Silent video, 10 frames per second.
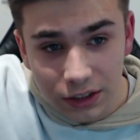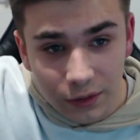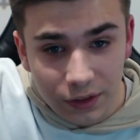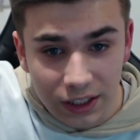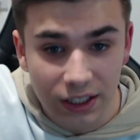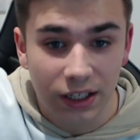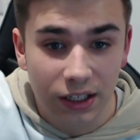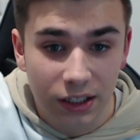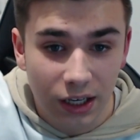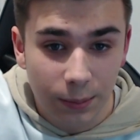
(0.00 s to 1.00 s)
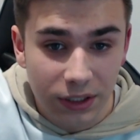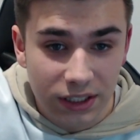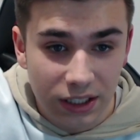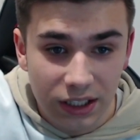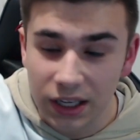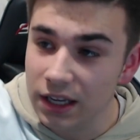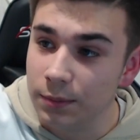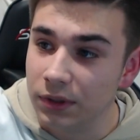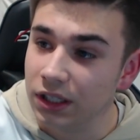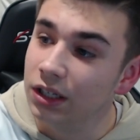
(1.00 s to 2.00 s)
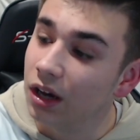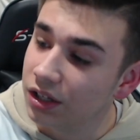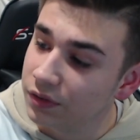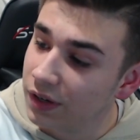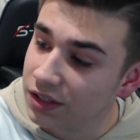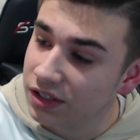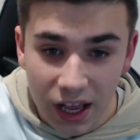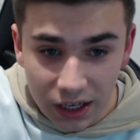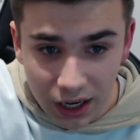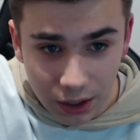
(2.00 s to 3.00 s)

lovely cup of tea in my nice fancy